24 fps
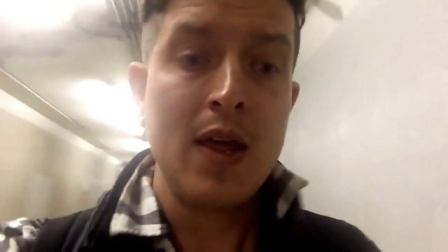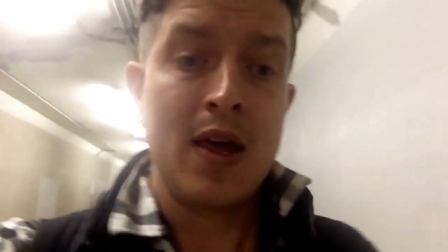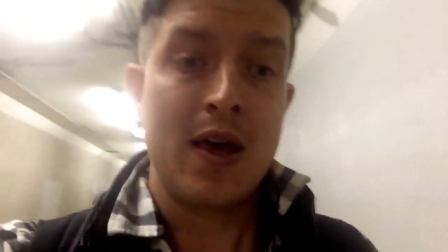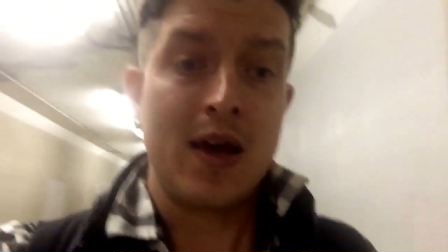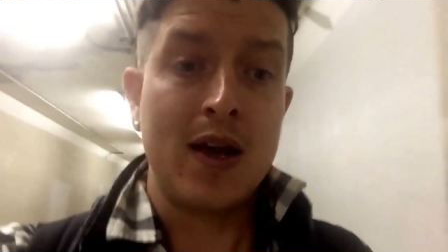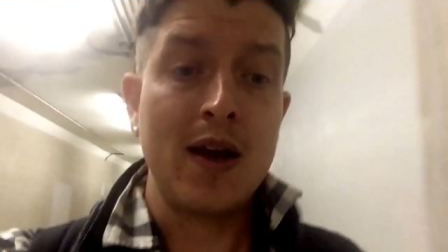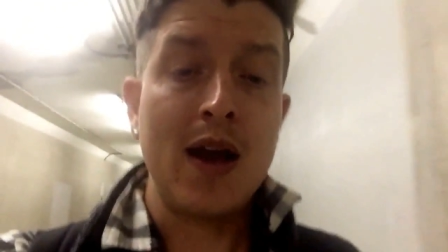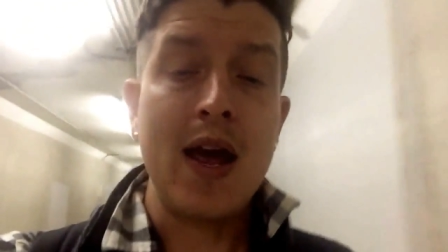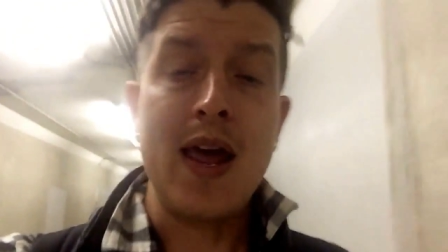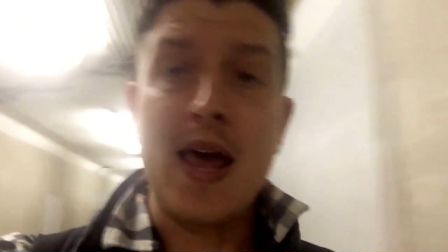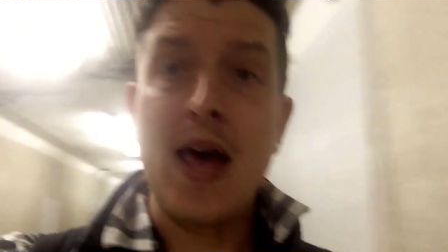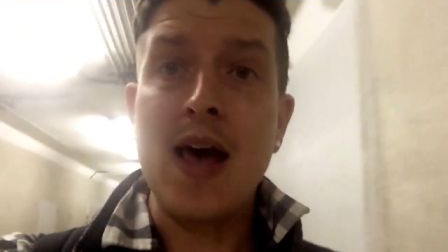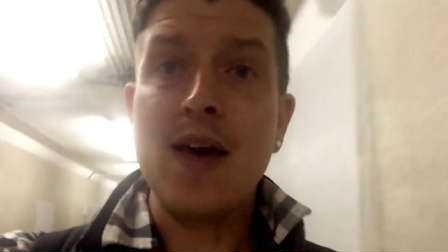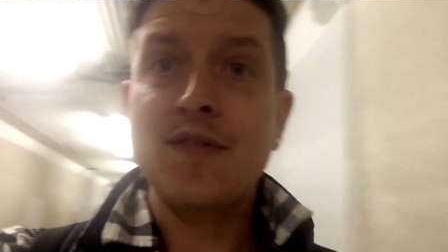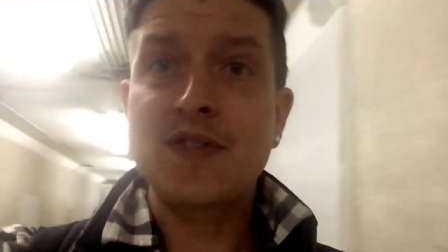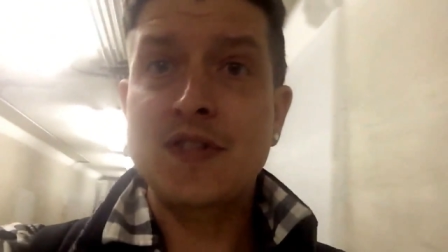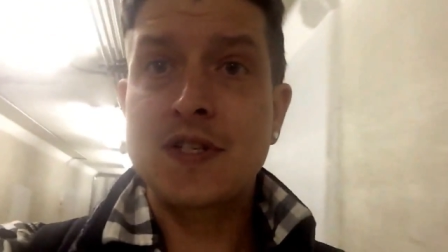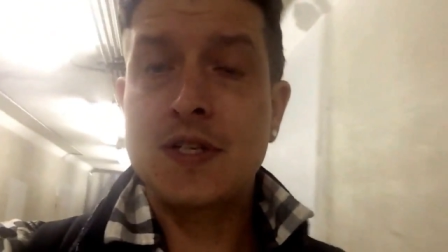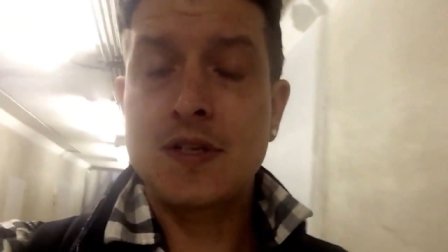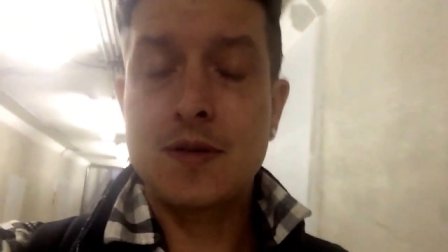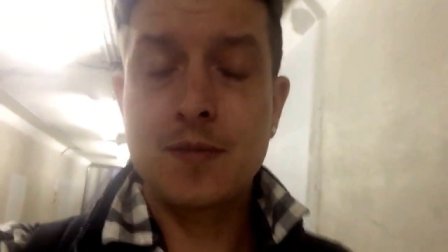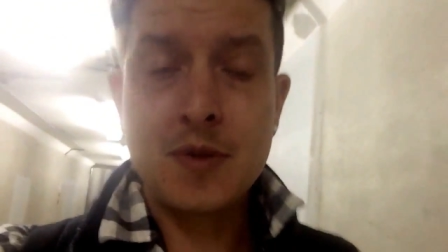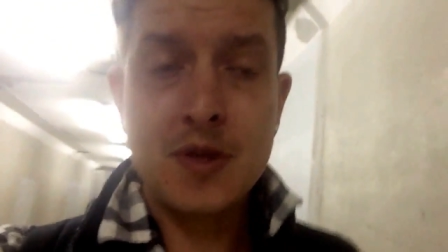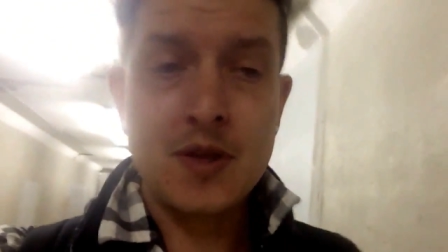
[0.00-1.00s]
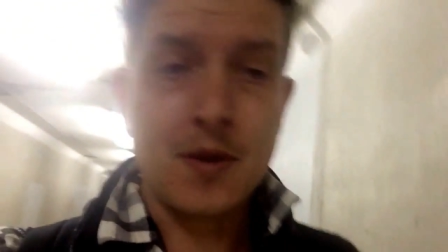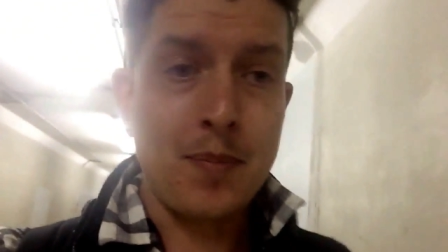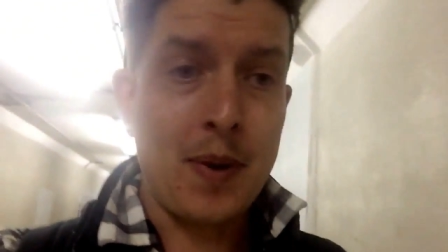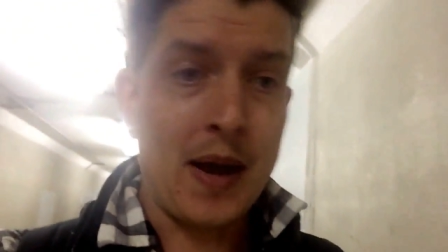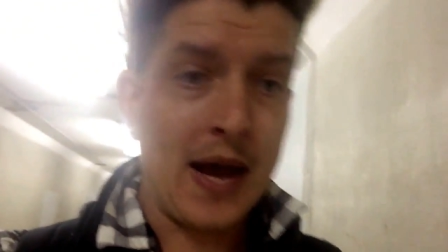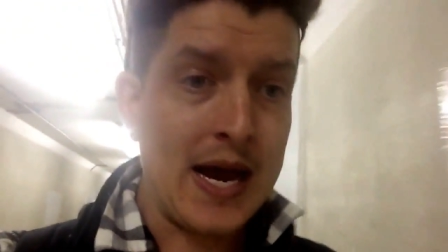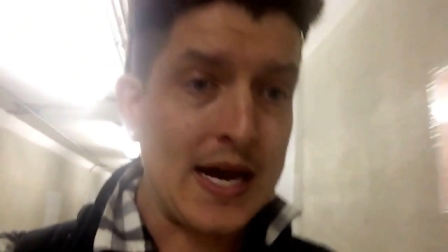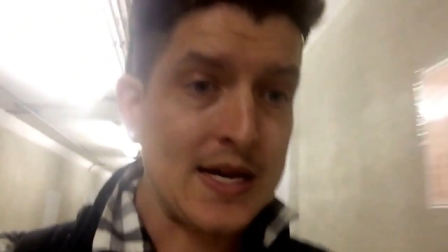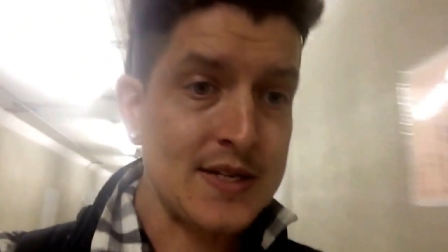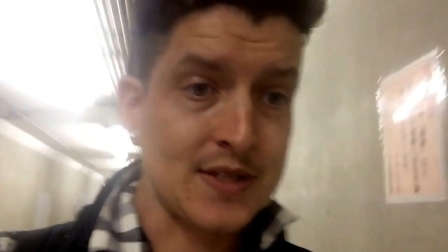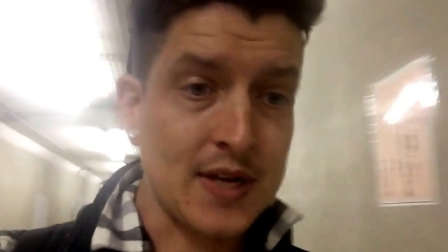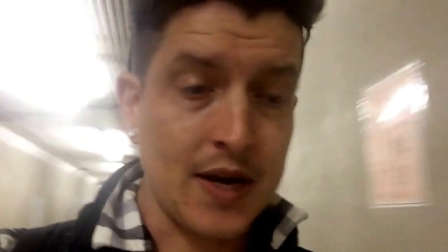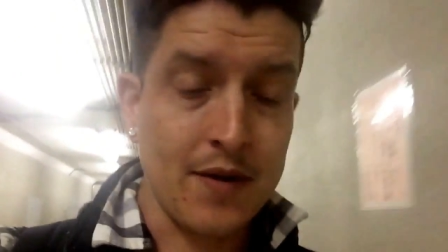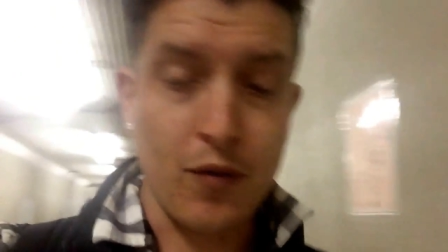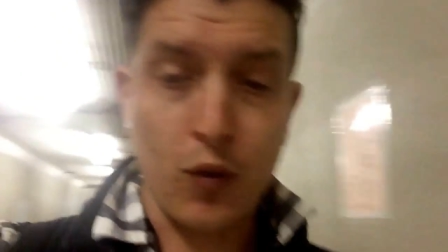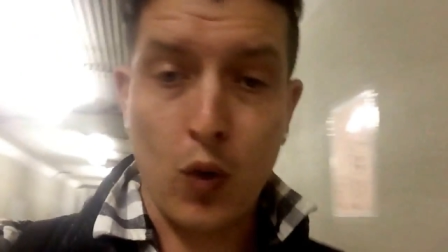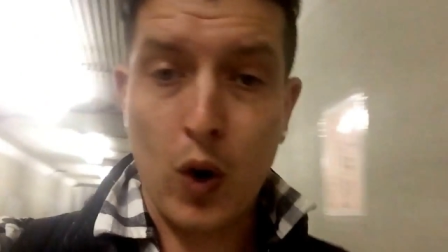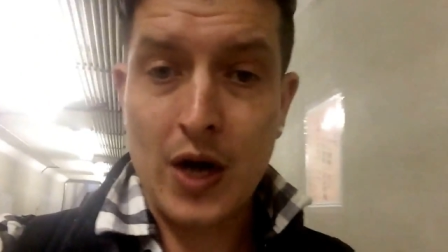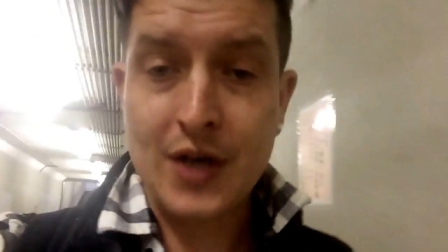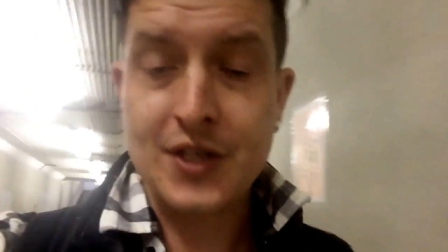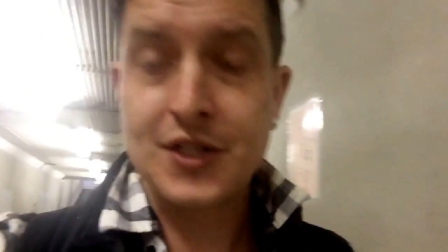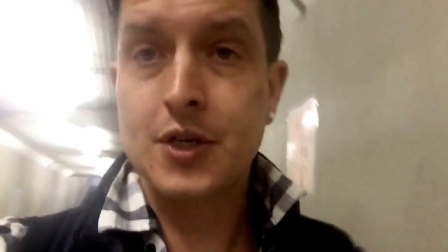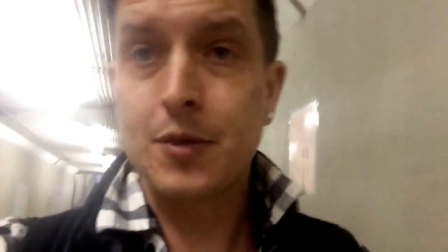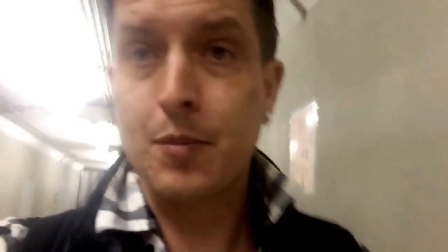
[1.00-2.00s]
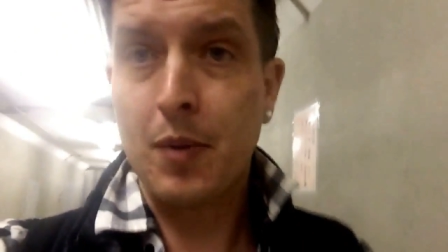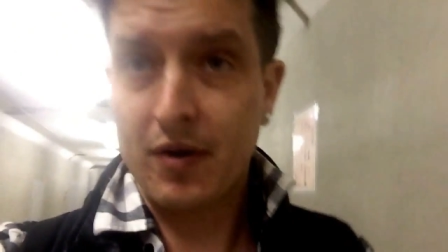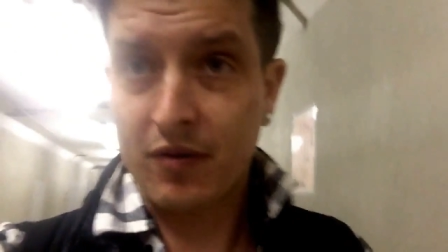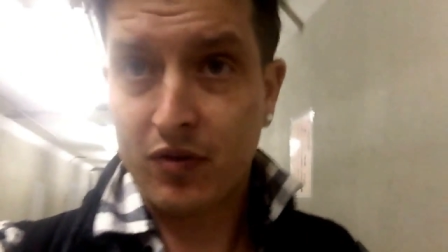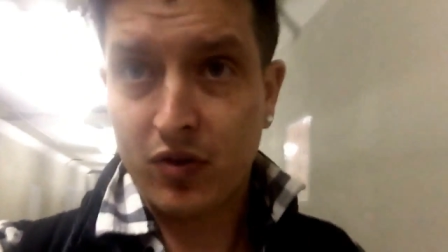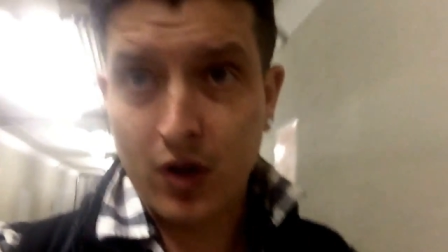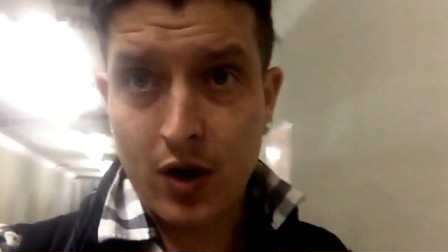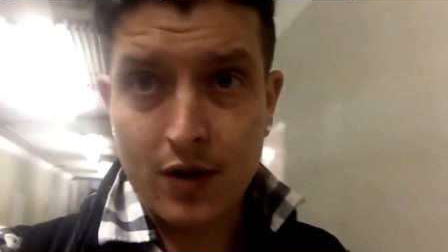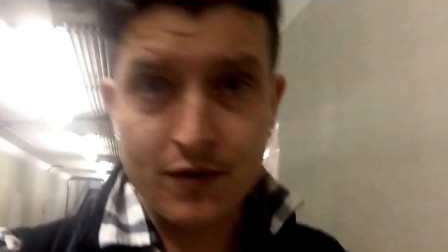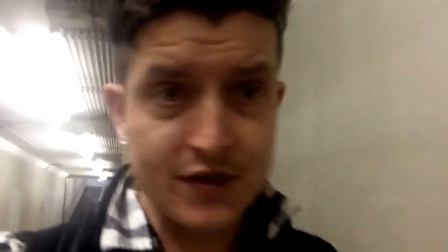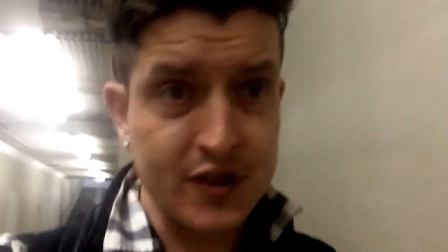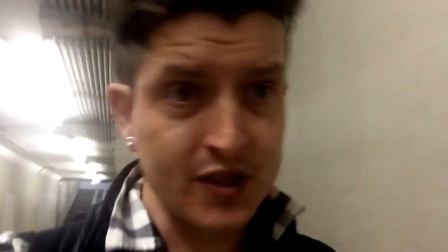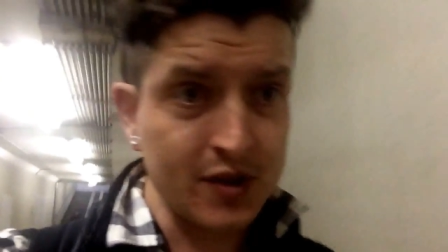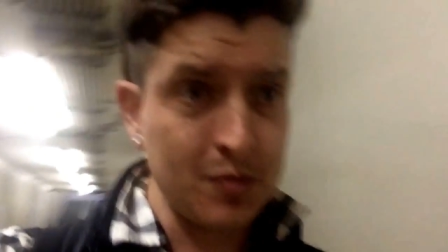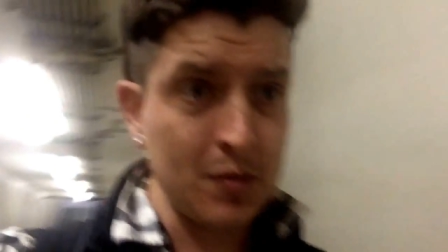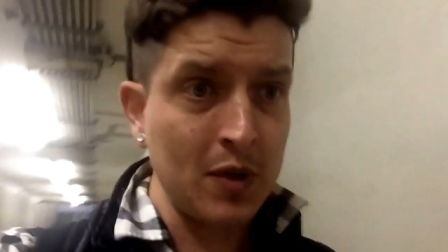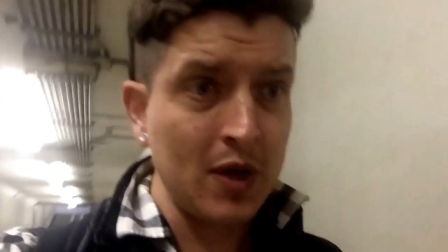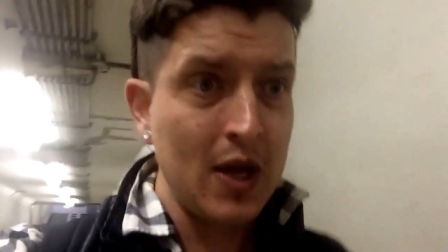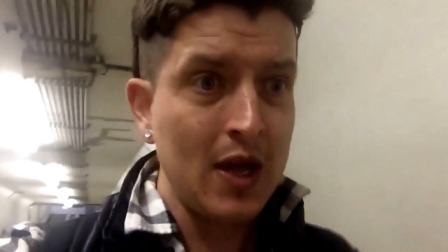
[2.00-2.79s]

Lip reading: and I have seen them in the past, I've watched them, I've loved them,